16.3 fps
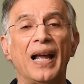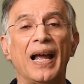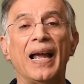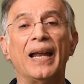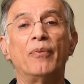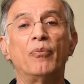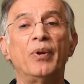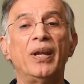
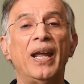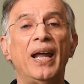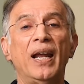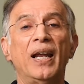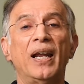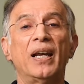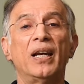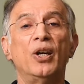and we
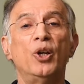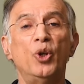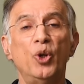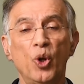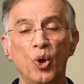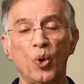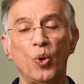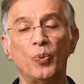
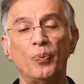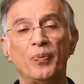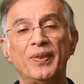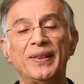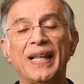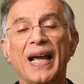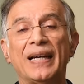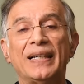know
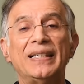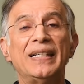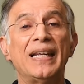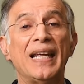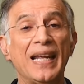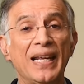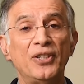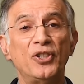that
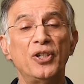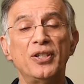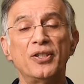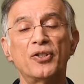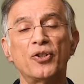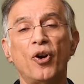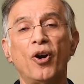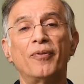the
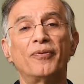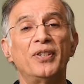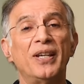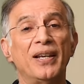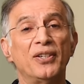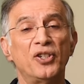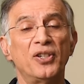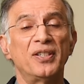aegis of
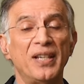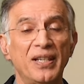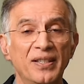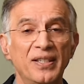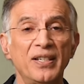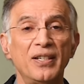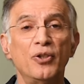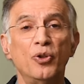the
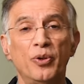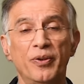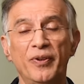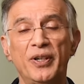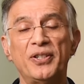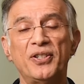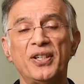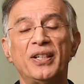HSNC
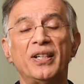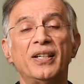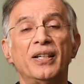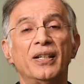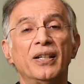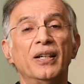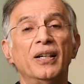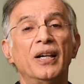
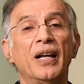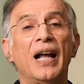University